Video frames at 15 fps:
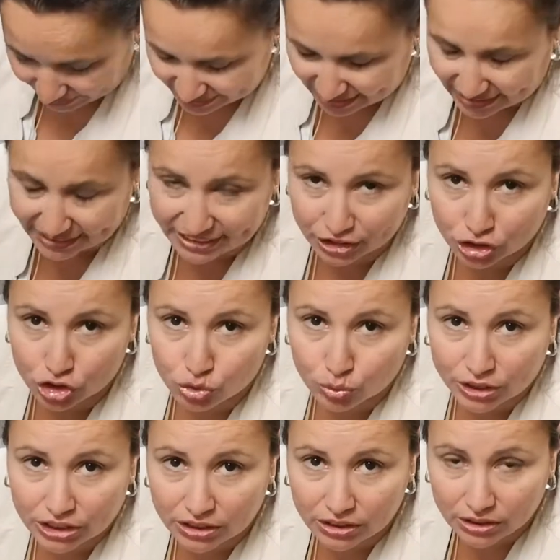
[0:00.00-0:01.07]
it's like a little
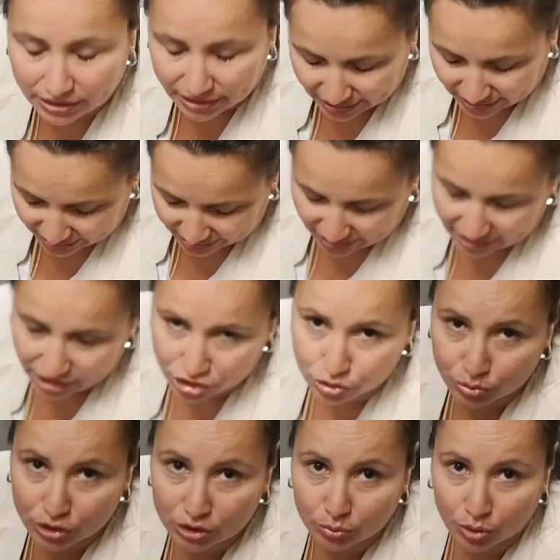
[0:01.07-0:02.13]
drill. Not a
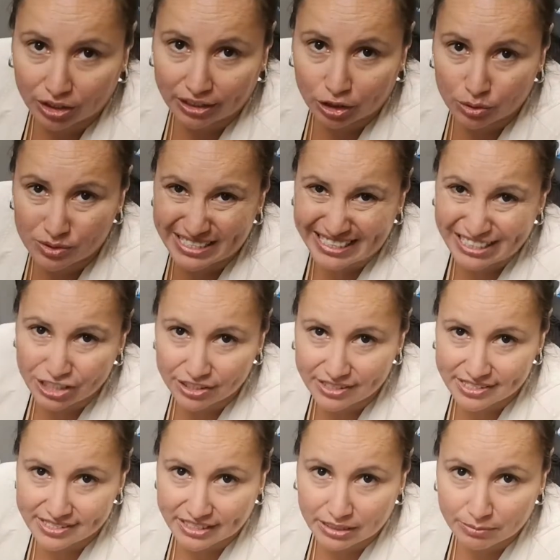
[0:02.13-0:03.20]
drill where it goes into
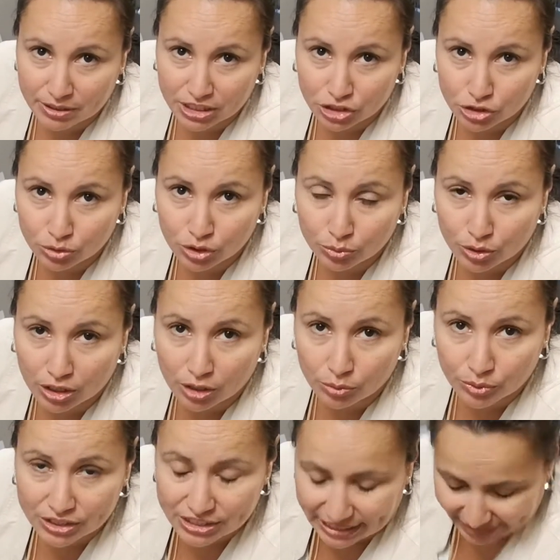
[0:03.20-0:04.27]
the skin, but a drill where
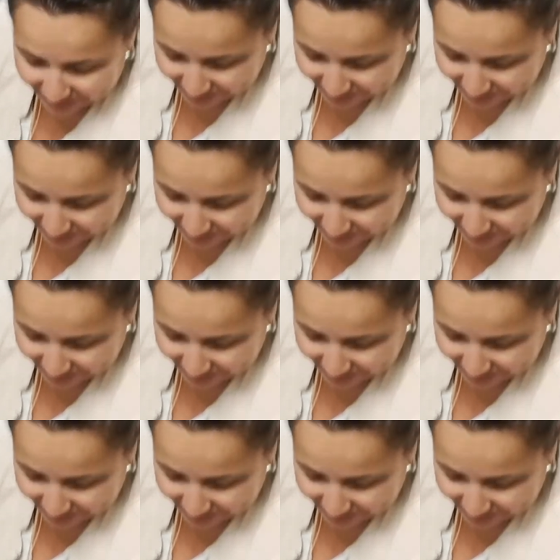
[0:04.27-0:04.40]
it would